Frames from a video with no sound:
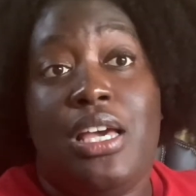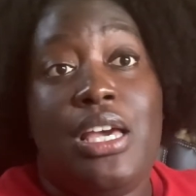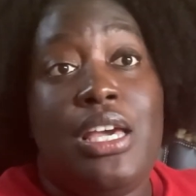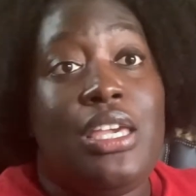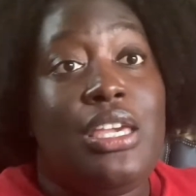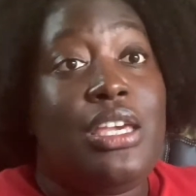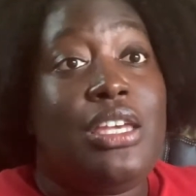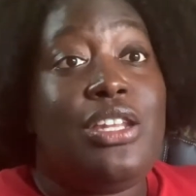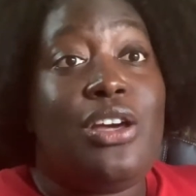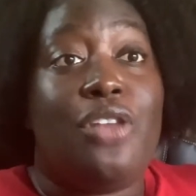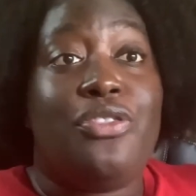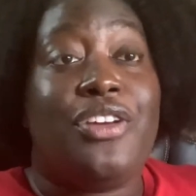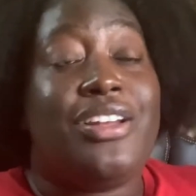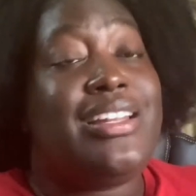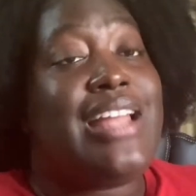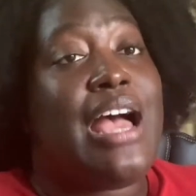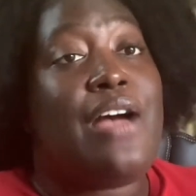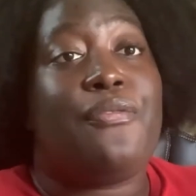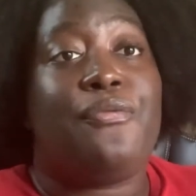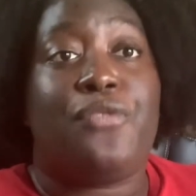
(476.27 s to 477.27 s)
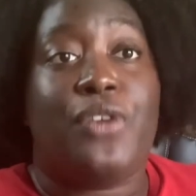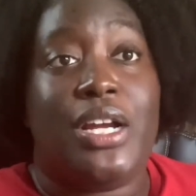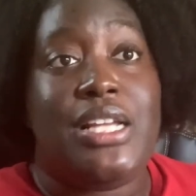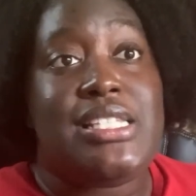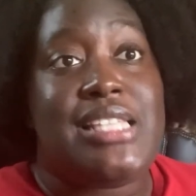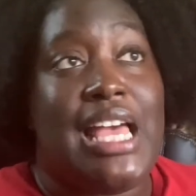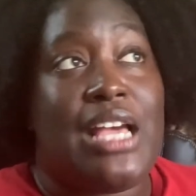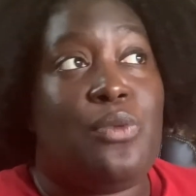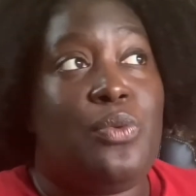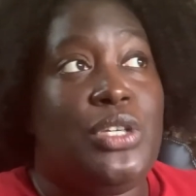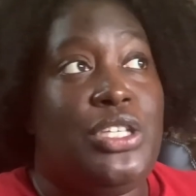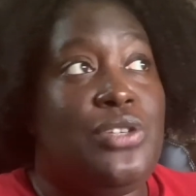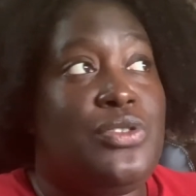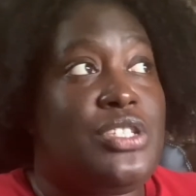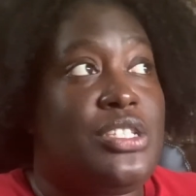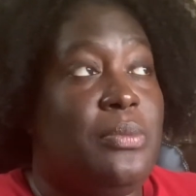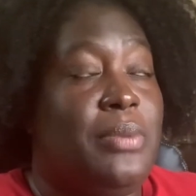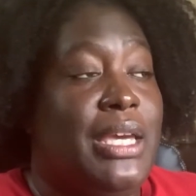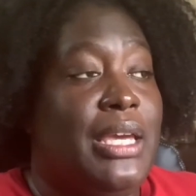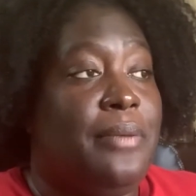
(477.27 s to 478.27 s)
they're not friends like we used
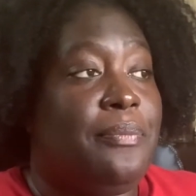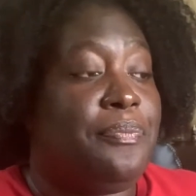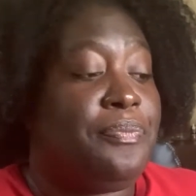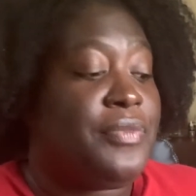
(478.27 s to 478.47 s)
to be.